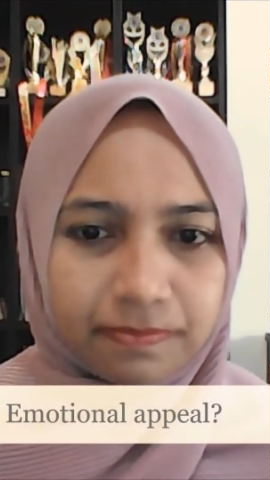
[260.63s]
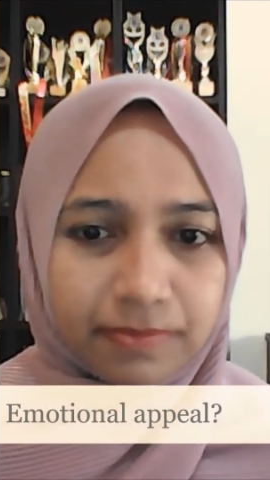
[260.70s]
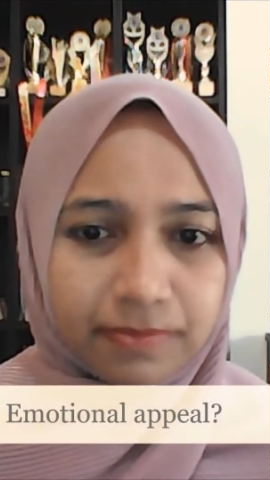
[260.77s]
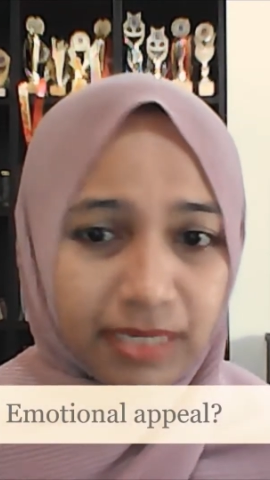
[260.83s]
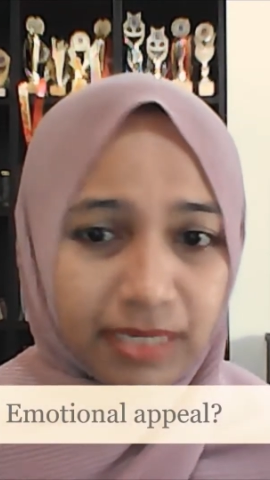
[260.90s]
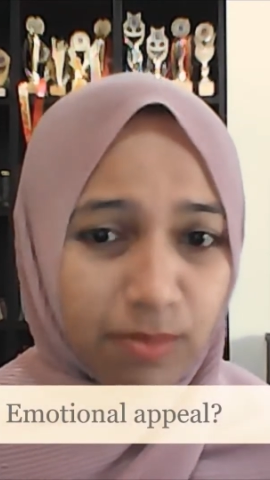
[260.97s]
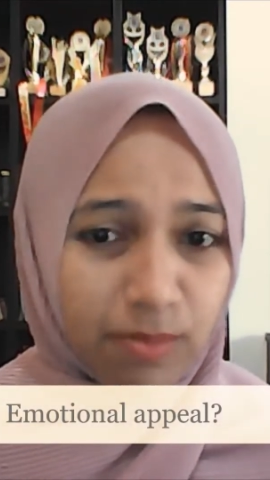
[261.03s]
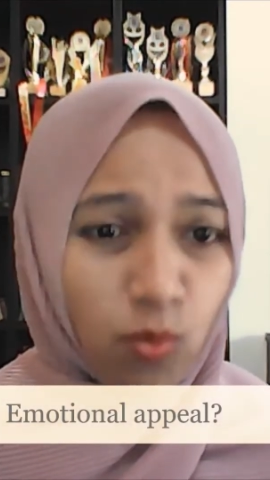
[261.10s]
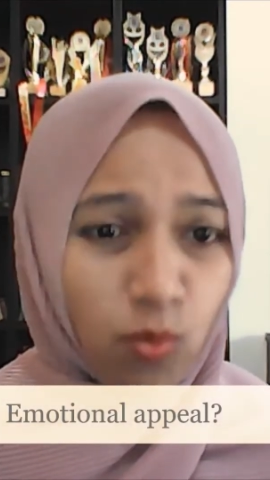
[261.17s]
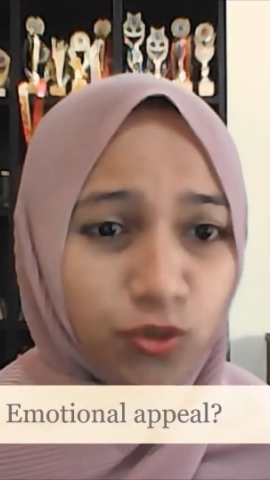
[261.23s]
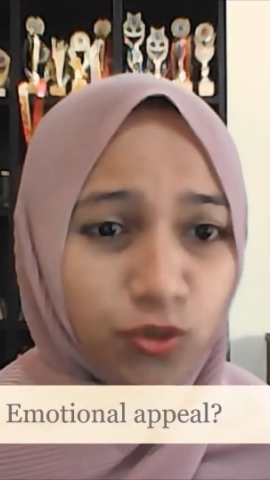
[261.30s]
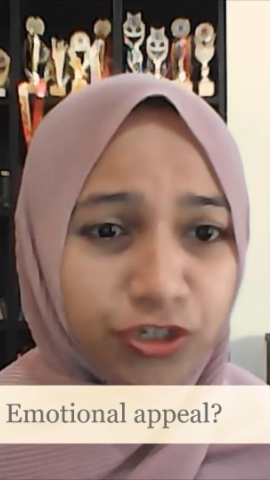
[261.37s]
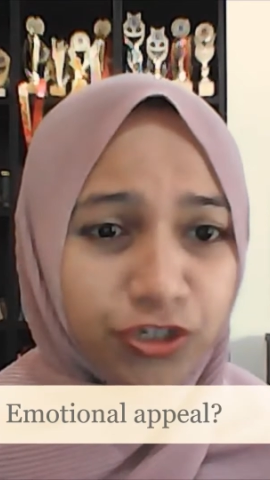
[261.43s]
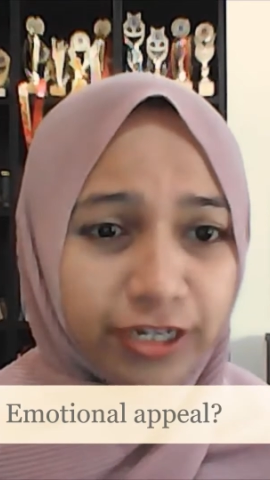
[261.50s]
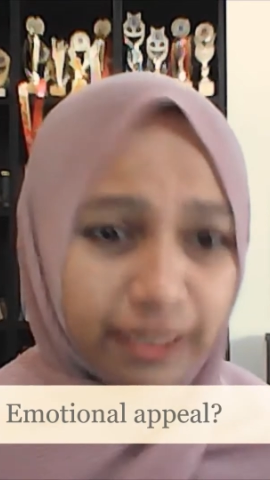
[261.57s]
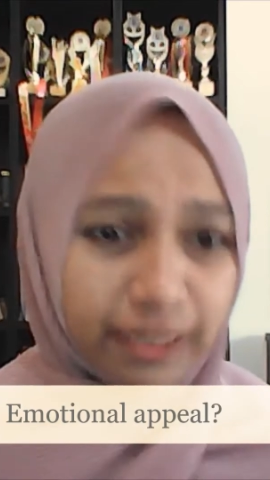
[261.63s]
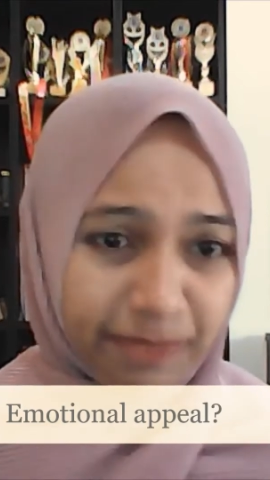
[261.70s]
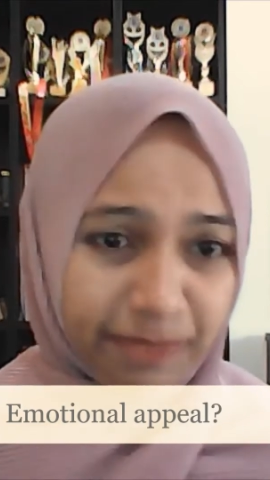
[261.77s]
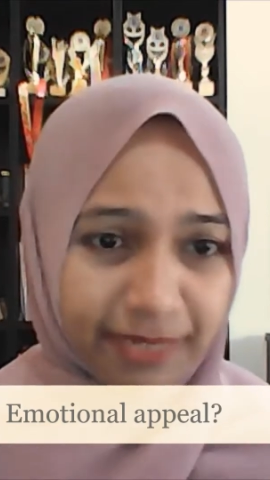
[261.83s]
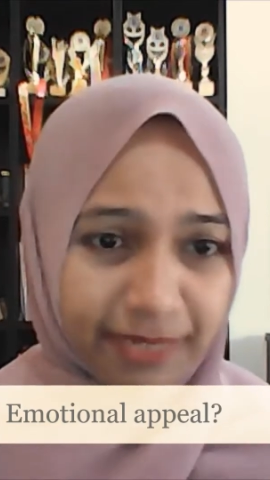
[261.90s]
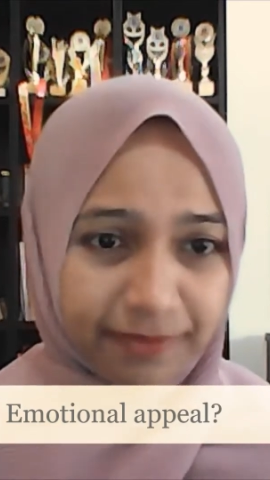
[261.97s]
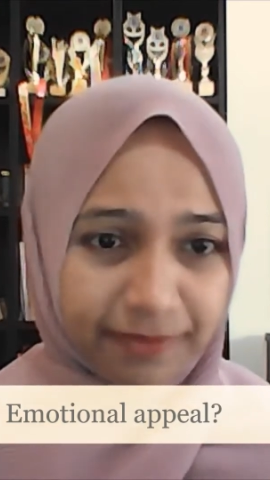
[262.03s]
emotional
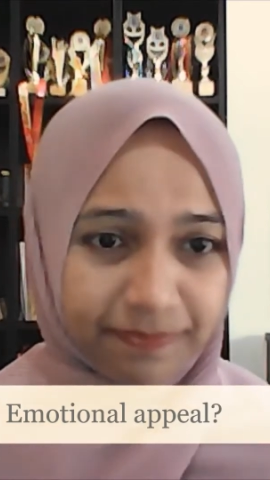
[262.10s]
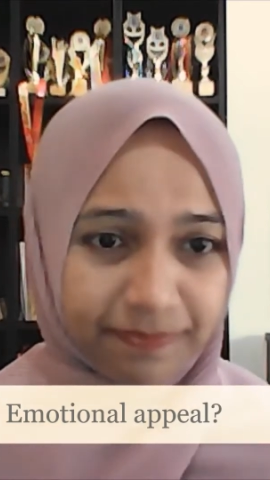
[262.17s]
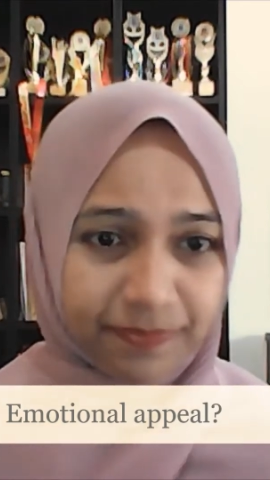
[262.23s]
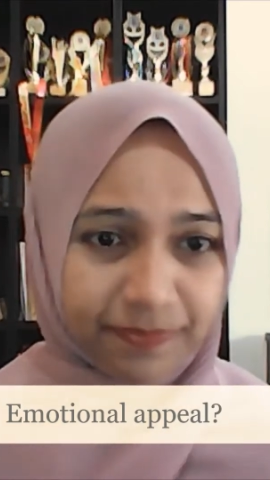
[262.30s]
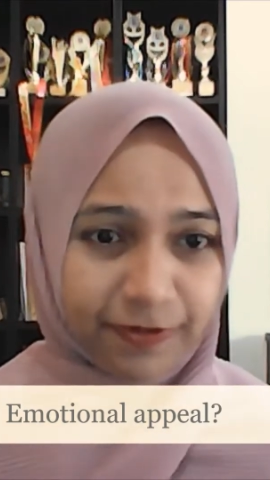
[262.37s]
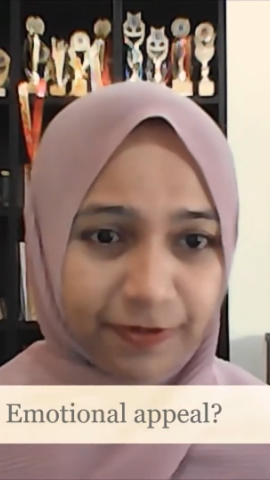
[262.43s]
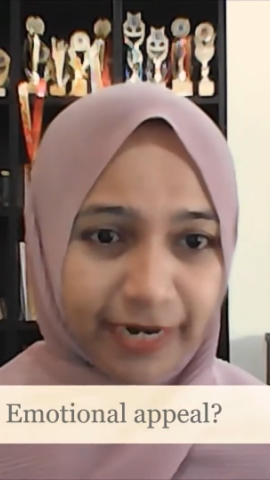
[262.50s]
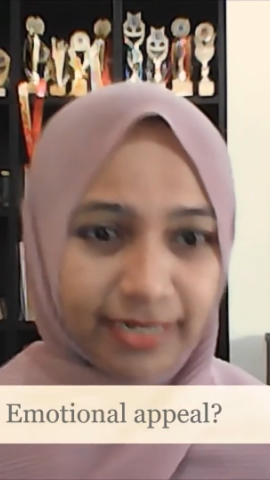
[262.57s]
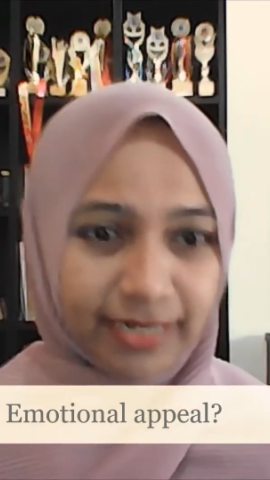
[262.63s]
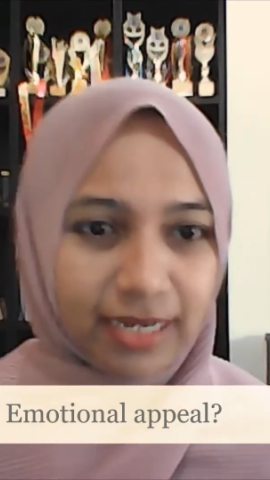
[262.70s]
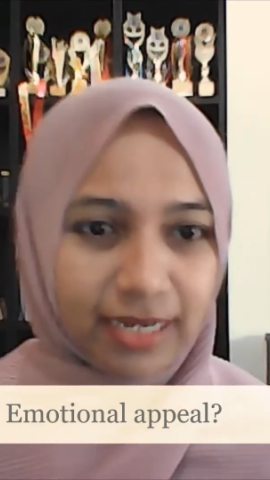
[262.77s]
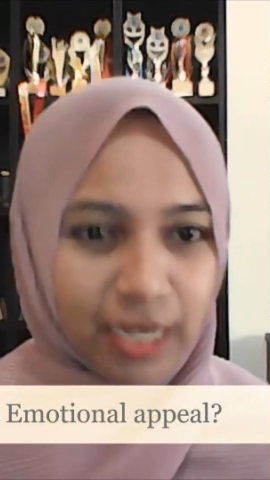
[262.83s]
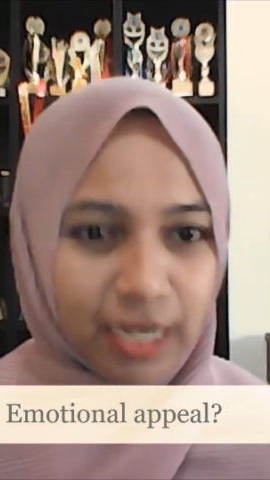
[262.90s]
appeal? All right.